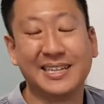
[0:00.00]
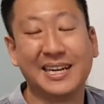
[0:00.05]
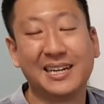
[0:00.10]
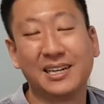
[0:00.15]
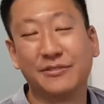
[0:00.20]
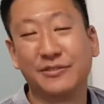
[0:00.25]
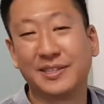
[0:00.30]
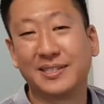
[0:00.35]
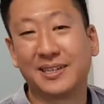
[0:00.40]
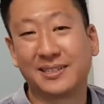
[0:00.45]
now
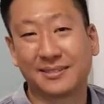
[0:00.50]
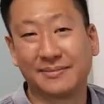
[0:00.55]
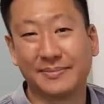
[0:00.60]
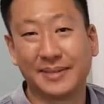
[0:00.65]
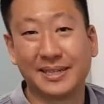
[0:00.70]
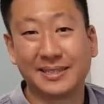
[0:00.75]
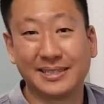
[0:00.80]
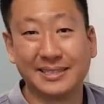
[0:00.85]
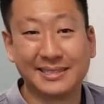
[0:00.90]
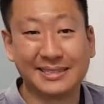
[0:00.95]
that we talked
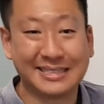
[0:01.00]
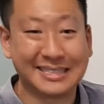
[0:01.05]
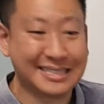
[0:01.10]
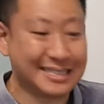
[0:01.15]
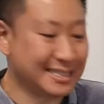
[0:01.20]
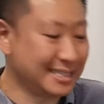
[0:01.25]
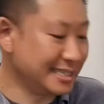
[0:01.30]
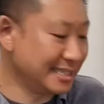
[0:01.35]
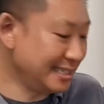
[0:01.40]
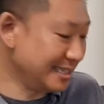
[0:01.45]
about the
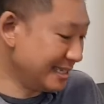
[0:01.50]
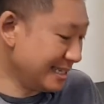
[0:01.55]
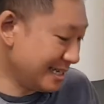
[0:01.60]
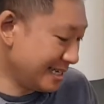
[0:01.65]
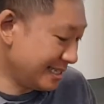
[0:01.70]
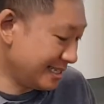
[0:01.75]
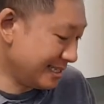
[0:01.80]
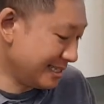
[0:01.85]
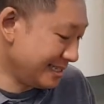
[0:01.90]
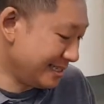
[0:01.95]
seat height
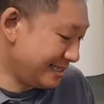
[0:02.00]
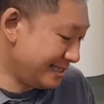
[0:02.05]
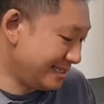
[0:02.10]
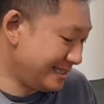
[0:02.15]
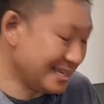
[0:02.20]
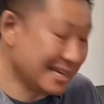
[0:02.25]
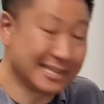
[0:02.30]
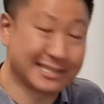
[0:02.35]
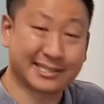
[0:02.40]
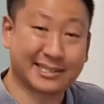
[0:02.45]
and the
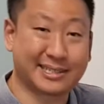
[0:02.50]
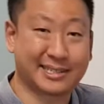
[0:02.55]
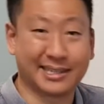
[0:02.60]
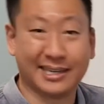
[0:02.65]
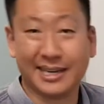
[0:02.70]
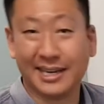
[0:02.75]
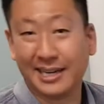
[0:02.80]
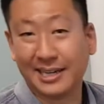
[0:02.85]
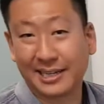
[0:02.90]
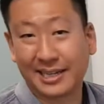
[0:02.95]
desk
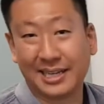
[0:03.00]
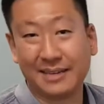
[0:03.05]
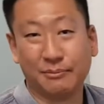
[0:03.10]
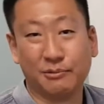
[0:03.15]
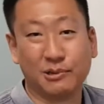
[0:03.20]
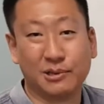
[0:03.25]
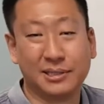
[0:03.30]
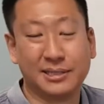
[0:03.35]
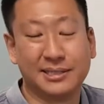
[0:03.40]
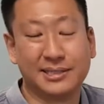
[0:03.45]
and
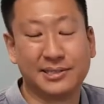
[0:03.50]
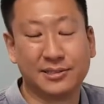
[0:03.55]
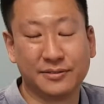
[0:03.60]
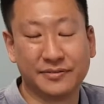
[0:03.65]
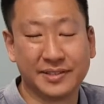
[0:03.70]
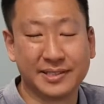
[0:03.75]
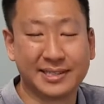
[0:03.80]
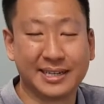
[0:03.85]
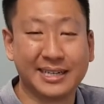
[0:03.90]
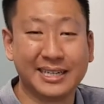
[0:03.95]
keyboard
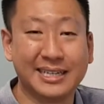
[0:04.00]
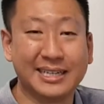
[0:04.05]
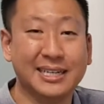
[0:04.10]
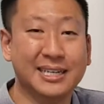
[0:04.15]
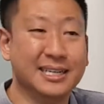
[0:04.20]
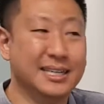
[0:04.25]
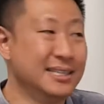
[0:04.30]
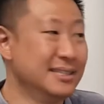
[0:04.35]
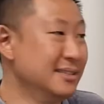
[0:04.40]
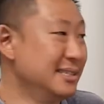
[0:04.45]
surface height,
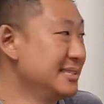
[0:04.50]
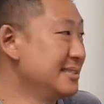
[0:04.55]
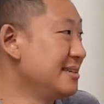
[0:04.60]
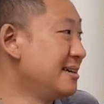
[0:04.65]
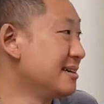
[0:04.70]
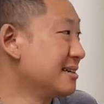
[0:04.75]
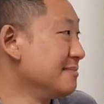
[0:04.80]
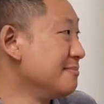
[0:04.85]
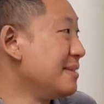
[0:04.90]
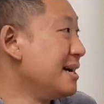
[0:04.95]
let's
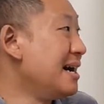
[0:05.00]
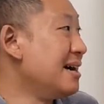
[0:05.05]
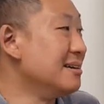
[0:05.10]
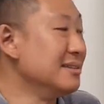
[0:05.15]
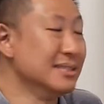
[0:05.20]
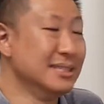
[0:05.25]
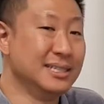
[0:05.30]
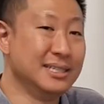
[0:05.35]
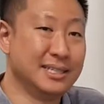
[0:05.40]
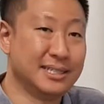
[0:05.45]
talk
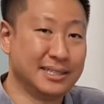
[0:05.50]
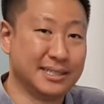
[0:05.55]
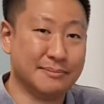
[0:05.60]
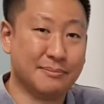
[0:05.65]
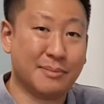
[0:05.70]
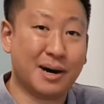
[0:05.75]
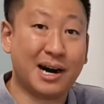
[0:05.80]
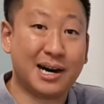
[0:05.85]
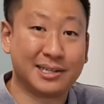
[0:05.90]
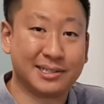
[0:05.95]
about the
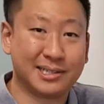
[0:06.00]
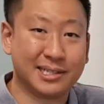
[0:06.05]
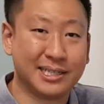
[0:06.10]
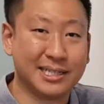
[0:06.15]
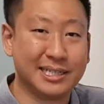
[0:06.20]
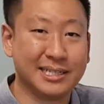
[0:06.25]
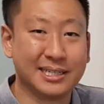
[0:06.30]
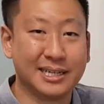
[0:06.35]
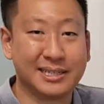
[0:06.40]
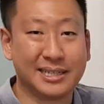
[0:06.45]
monitor
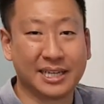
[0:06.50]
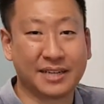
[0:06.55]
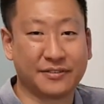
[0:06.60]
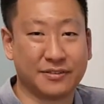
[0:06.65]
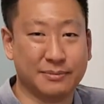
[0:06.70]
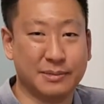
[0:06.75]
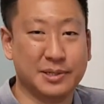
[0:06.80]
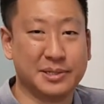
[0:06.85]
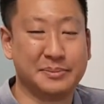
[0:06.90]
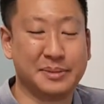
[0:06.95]
height. I think
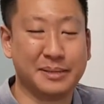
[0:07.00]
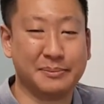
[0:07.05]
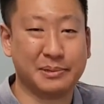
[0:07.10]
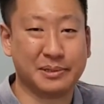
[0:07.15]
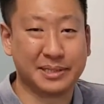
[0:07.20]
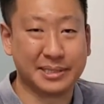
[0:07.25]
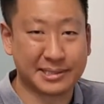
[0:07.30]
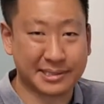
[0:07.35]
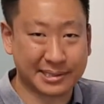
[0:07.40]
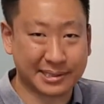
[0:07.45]
for most people,
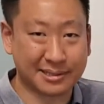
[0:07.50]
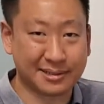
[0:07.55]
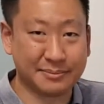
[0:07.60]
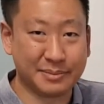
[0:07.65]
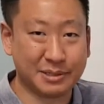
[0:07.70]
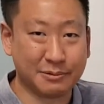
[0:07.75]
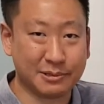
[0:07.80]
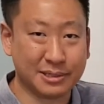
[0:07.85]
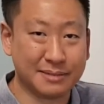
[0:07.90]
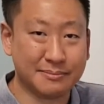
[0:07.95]
this is going to
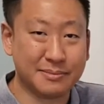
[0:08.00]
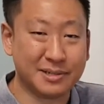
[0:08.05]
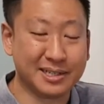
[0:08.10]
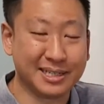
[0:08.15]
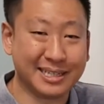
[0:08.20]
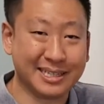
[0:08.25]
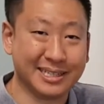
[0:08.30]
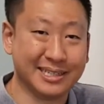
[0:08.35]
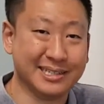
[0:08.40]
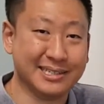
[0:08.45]
be where the
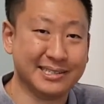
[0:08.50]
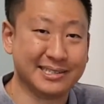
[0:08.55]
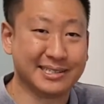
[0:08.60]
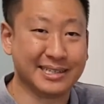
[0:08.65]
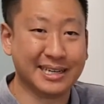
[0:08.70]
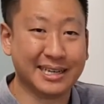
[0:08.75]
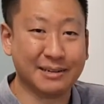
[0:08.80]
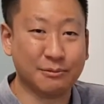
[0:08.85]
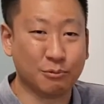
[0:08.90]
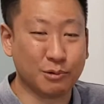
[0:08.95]
money is
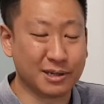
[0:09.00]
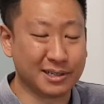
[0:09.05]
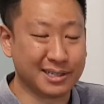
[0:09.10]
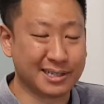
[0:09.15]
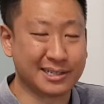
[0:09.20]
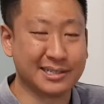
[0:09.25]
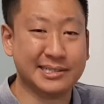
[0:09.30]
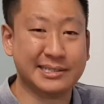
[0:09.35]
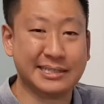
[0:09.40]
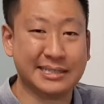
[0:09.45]
and where they're
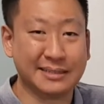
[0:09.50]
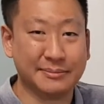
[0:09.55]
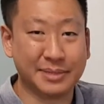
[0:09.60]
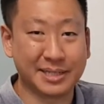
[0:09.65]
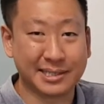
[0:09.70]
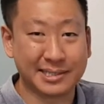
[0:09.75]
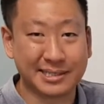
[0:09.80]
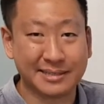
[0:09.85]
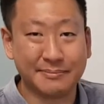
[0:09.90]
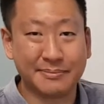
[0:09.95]
going to see the
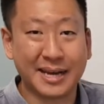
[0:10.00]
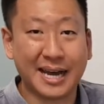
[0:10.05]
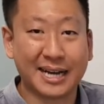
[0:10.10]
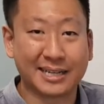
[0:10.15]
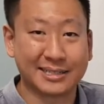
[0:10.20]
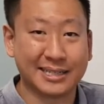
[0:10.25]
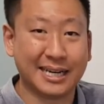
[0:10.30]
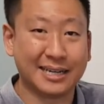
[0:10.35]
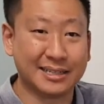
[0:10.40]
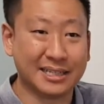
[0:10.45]
biggest
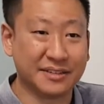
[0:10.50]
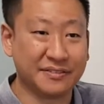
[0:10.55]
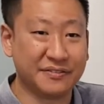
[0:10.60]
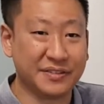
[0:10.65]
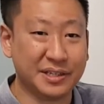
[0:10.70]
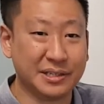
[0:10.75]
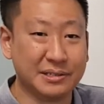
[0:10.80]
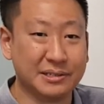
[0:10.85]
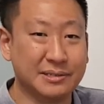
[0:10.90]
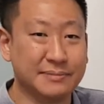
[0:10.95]
impact to how they
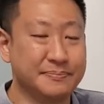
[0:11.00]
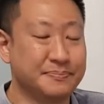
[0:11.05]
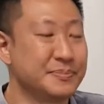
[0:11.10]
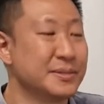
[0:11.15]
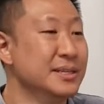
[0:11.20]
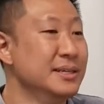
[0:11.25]
feel.